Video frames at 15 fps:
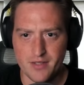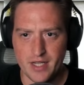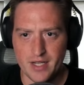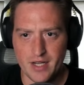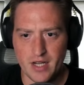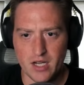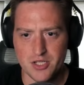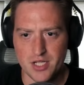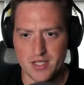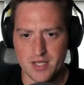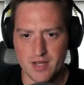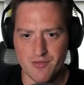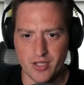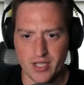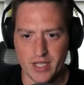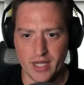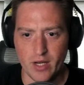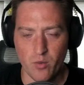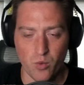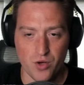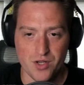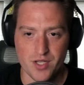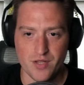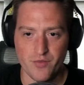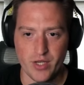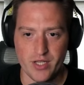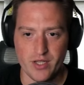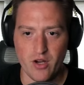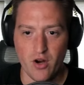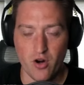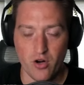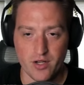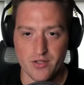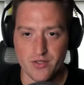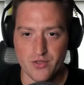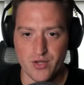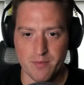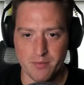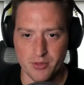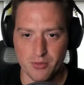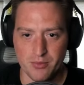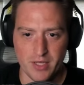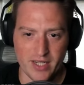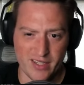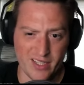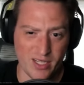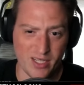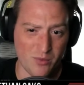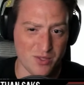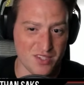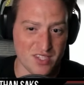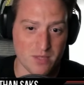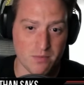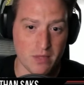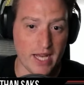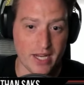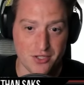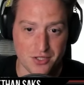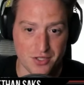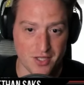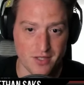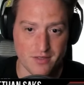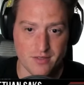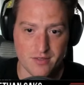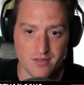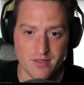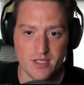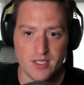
And Nashi is definitely going to get worse if we aren't straight blue black. Like I wouldn't splash this.